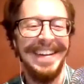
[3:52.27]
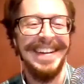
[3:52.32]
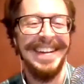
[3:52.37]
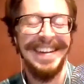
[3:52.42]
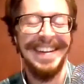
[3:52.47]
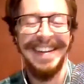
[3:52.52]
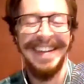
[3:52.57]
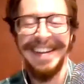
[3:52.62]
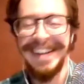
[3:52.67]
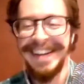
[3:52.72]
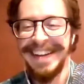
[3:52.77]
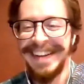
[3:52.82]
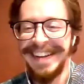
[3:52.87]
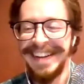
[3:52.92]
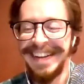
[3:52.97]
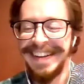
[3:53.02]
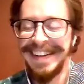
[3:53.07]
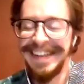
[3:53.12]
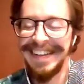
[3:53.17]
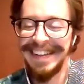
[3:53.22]
Oh,
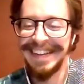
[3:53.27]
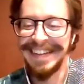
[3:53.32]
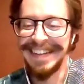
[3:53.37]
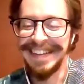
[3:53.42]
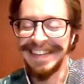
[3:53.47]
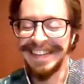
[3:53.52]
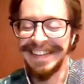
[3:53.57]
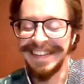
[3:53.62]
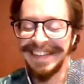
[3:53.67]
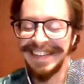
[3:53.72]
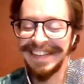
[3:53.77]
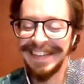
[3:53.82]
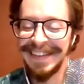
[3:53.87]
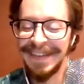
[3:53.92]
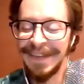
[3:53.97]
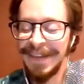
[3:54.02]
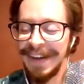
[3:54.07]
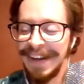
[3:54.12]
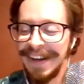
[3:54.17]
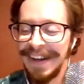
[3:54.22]
that's
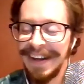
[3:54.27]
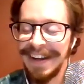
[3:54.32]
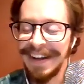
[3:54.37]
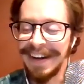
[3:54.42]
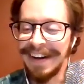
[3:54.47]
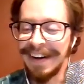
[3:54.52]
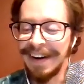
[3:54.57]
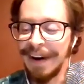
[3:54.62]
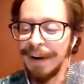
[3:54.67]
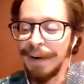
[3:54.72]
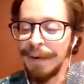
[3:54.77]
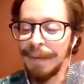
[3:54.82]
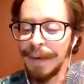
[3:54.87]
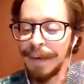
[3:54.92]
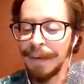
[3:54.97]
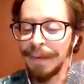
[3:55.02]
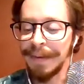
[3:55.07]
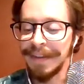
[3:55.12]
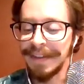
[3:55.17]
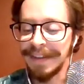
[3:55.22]
awesome. And I
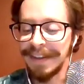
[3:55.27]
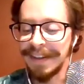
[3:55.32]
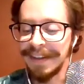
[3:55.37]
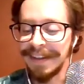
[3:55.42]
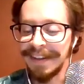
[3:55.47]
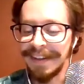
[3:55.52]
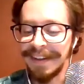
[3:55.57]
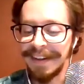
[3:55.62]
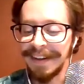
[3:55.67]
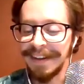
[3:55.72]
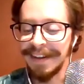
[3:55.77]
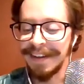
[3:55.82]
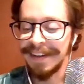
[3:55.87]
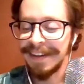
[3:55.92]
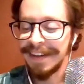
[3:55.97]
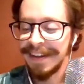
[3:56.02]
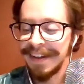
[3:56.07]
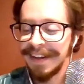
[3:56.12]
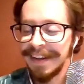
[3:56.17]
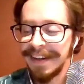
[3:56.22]
remember seeing the
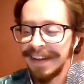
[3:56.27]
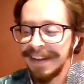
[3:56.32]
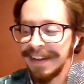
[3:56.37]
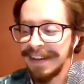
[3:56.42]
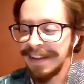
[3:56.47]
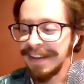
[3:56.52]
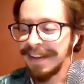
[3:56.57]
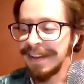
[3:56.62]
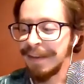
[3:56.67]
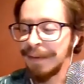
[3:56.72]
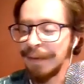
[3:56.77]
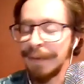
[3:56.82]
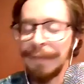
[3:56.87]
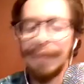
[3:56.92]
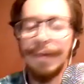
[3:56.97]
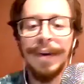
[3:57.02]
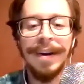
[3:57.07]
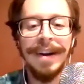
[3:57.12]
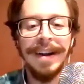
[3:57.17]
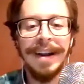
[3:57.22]

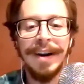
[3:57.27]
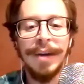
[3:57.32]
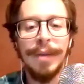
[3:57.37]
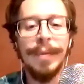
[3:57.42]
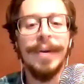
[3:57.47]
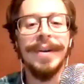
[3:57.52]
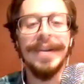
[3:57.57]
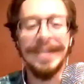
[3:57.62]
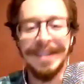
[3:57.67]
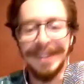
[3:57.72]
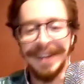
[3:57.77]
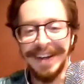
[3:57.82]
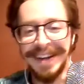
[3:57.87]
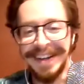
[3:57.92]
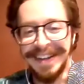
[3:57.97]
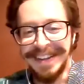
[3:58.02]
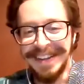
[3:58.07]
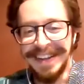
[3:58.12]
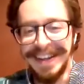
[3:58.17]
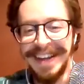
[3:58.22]
fun hairballs you had
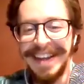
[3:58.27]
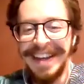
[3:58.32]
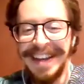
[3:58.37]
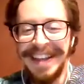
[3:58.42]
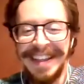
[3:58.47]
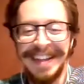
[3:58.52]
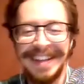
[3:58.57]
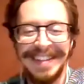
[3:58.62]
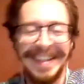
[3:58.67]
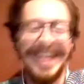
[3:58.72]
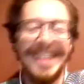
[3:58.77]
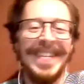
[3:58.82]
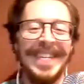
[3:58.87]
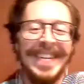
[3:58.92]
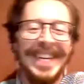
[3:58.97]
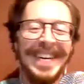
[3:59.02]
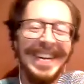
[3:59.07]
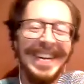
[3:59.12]
in the shower.